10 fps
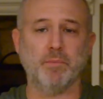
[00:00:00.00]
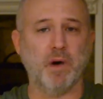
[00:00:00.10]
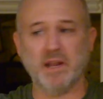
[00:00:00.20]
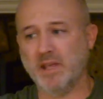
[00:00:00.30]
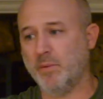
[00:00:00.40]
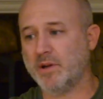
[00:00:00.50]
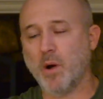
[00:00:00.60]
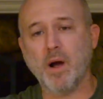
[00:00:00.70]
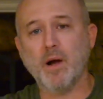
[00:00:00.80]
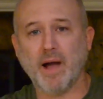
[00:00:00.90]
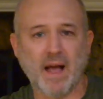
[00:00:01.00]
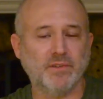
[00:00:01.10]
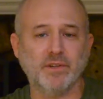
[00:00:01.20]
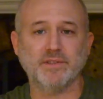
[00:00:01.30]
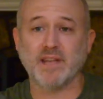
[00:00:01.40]
the money, he would go out,
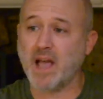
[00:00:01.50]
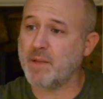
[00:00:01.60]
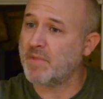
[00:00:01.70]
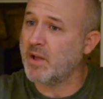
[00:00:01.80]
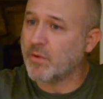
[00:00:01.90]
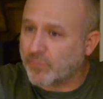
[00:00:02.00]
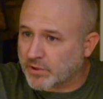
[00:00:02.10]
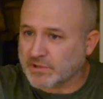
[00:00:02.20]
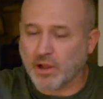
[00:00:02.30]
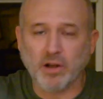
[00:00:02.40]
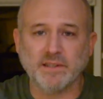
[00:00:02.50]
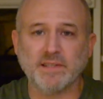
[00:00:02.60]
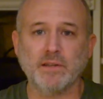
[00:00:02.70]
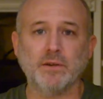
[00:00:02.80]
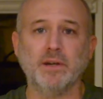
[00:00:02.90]
have a good time for as long
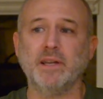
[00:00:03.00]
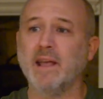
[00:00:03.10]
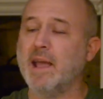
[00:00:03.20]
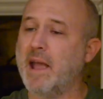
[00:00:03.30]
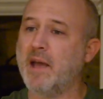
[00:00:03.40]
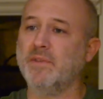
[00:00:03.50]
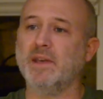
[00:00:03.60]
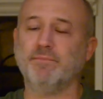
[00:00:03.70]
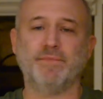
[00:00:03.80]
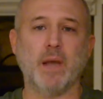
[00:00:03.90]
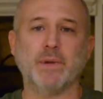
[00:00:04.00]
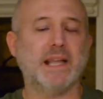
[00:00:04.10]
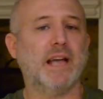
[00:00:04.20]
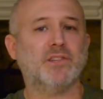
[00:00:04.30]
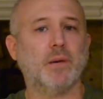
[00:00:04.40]
as he could, and then they
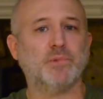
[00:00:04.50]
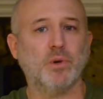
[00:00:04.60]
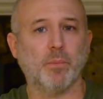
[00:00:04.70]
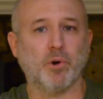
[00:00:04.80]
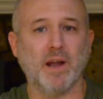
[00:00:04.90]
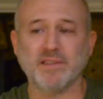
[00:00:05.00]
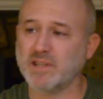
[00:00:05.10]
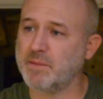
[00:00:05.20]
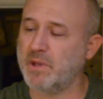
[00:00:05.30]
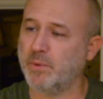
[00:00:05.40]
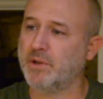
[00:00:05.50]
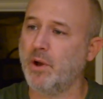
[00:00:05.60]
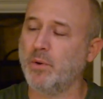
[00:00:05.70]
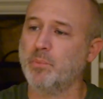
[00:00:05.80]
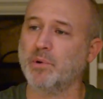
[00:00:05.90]
would catch up to him, arrest him, he would
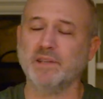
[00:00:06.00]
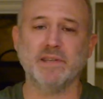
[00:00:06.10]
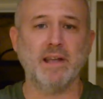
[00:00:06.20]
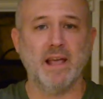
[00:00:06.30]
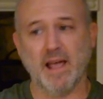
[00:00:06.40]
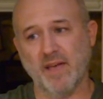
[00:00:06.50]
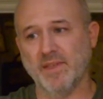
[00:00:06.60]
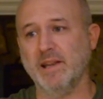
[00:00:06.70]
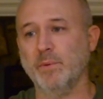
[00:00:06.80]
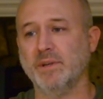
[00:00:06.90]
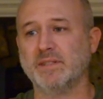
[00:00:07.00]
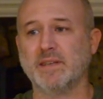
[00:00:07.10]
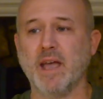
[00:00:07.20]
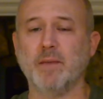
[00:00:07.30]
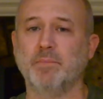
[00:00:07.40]
go to prison, and then he would
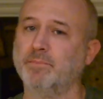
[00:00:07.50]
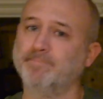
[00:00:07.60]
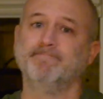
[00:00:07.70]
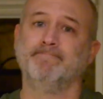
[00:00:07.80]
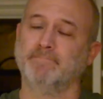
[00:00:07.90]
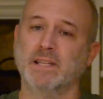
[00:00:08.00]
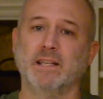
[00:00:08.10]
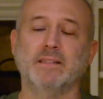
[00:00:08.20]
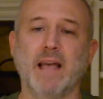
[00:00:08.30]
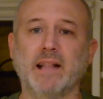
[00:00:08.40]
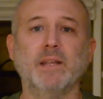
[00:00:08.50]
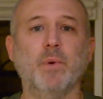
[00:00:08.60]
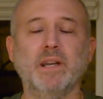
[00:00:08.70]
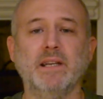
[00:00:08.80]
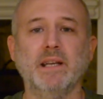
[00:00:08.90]
escape. Exactly
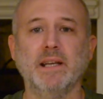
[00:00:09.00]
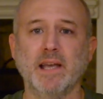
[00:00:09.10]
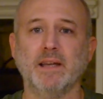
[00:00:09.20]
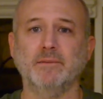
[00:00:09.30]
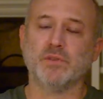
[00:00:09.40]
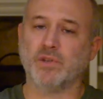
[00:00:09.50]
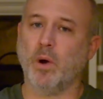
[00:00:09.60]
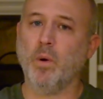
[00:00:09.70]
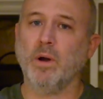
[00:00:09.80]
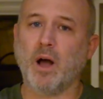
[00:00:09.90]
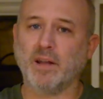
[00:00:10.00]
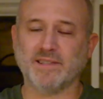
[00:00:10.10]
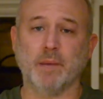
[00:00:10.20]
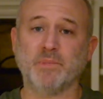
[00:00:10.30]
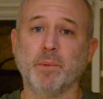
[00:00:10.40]
what he did again. So, on
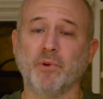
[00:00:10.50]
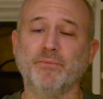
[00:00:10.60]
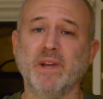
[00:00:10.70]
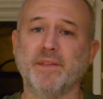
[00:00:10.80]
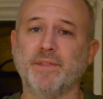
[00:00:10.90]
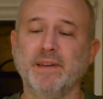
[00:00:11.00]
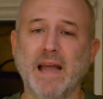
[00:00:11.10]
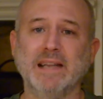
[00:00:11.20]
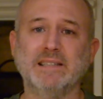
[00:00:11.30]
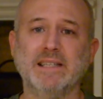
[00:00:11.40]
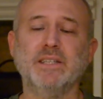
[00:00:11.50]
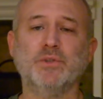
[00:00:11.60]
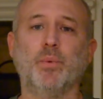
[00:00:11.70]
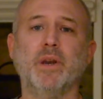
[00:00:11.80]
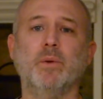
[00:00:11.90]
September 5th,
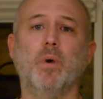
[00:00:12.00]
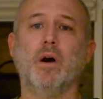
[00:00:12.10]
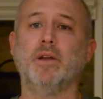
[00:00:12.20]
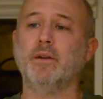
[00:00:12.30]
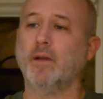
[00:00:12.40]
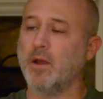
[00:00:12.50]
1921,